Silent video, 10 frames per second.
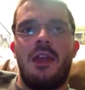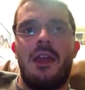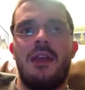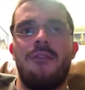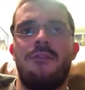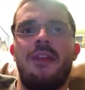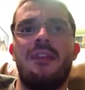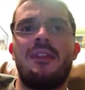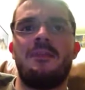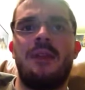And
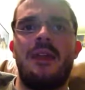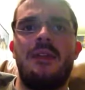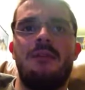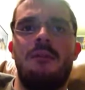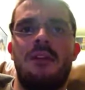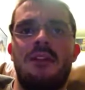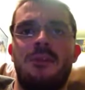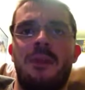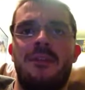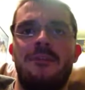frankly, man, while
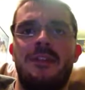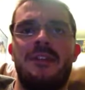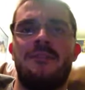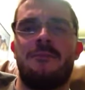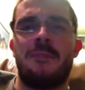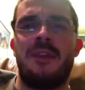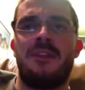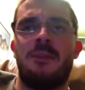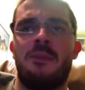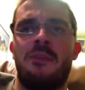it's been fun for me
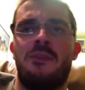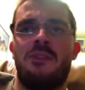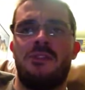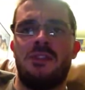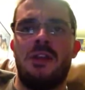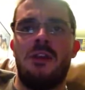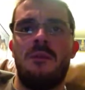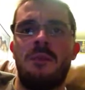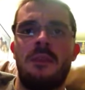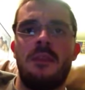to produce the
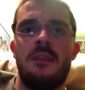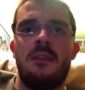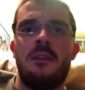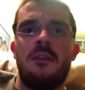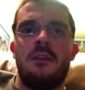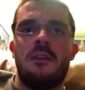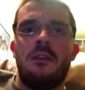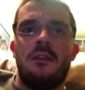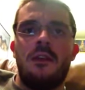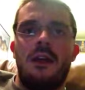show,
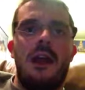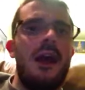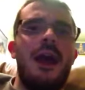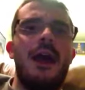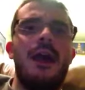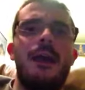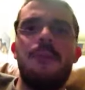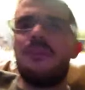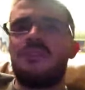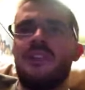
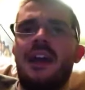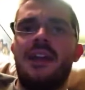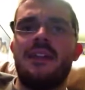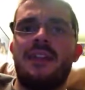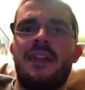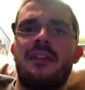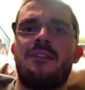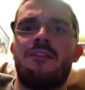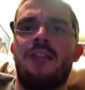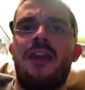I'm just not getting the
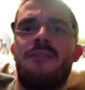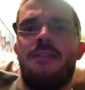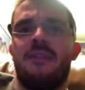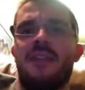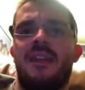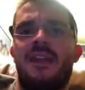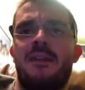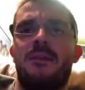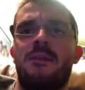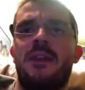traffic that I'd
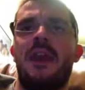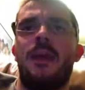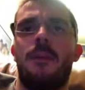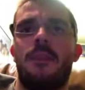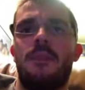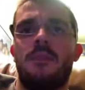hope to get.